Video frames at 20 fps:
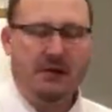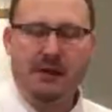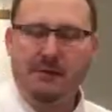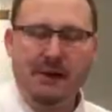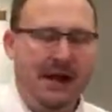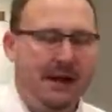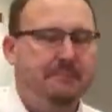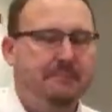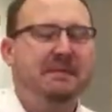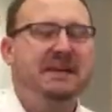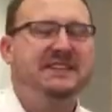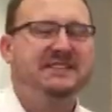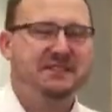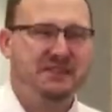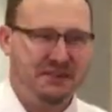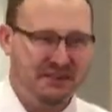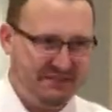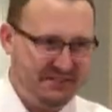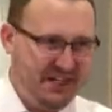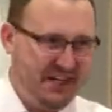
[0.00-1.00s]
Brother Branham, be
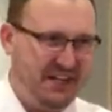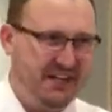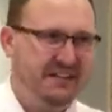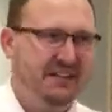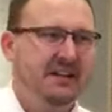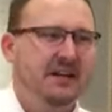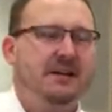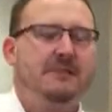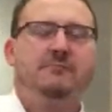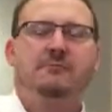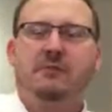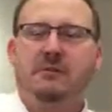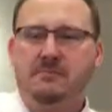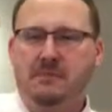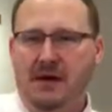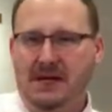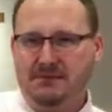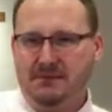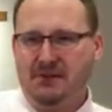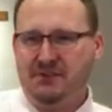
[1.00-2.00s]
certain of God. One of
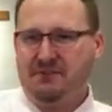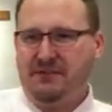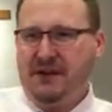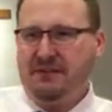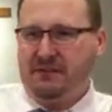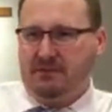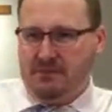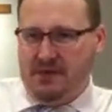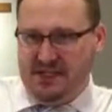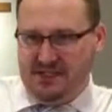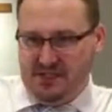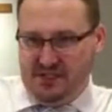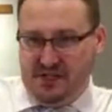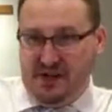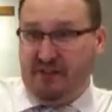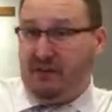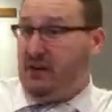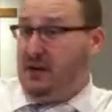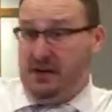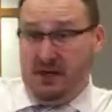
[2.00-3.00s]
my most favorite messages.
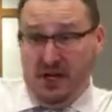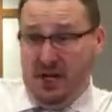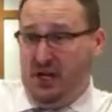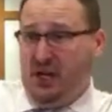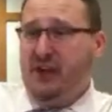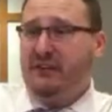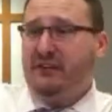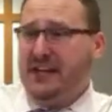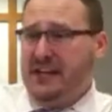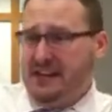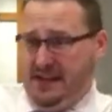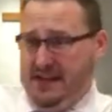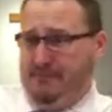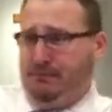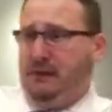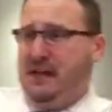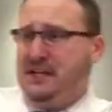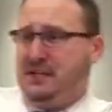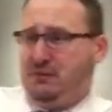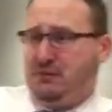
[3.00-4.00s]
You ever, you ever get in
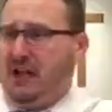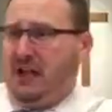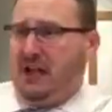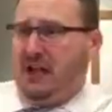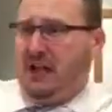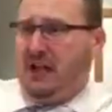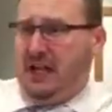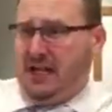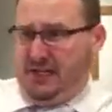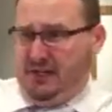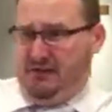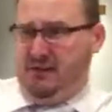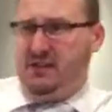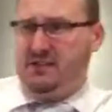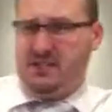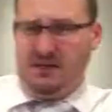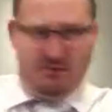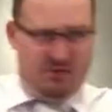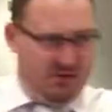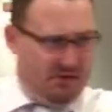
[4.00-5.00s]
that place where you felt like you've
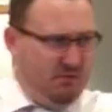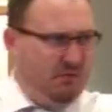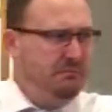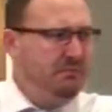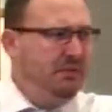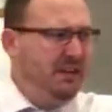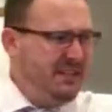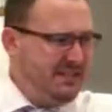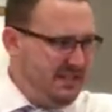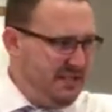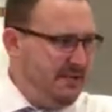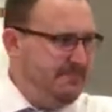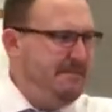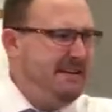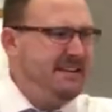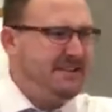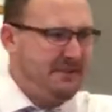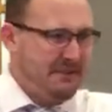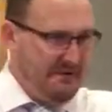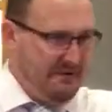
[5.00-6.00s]
done something wrong? Listen Amen. to
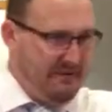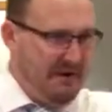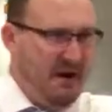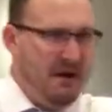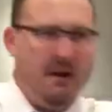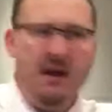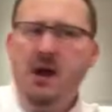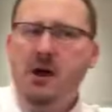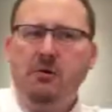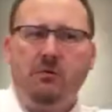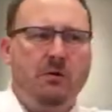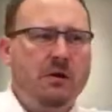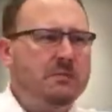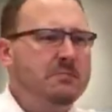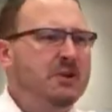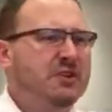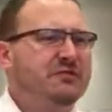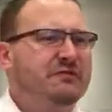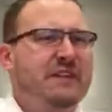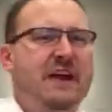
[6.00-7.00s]
Be Certain of God. One of
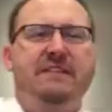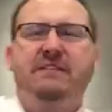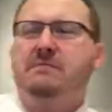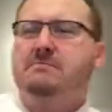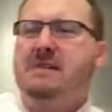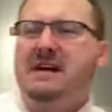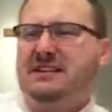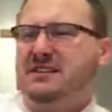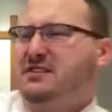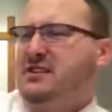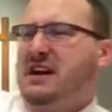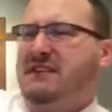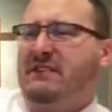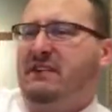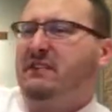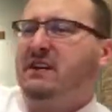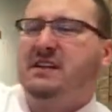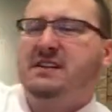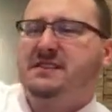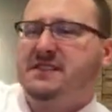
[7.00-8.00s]
the most favorite messages I've
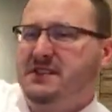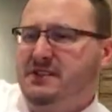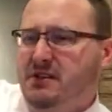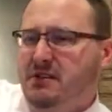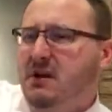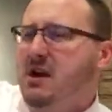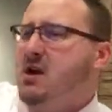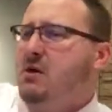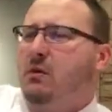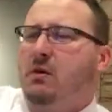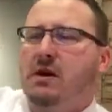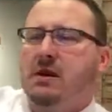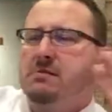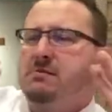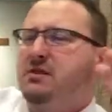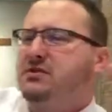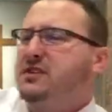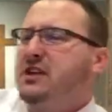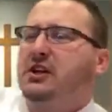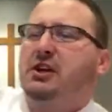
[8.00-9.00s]
ever listened to. One of the
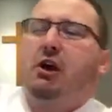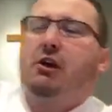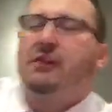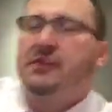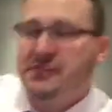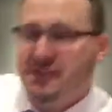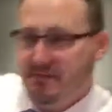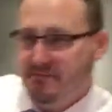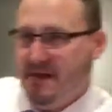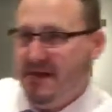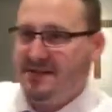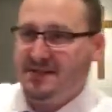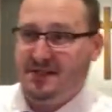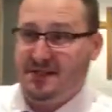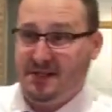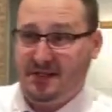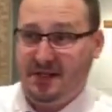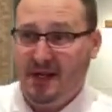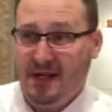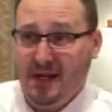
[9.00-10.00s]
most encouraging
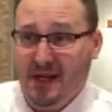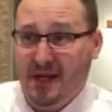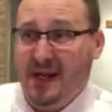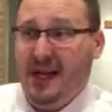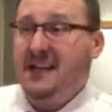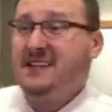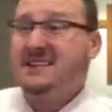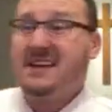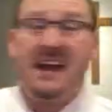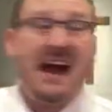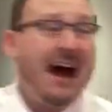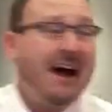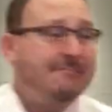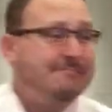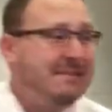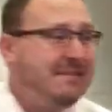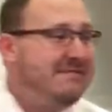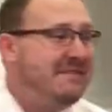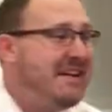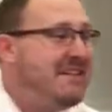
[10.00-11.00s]
messages. He said,
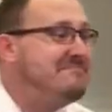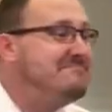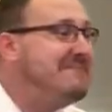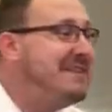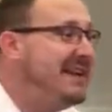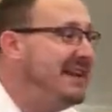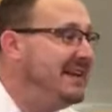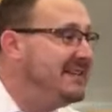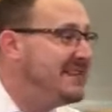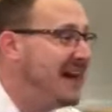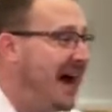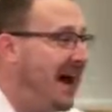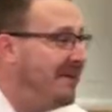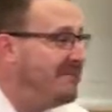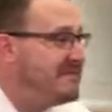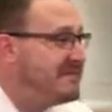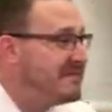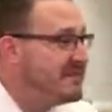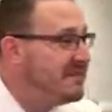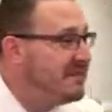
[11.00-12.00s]
I've been there many
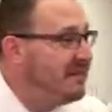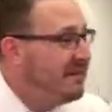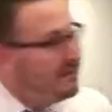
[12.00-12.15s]
times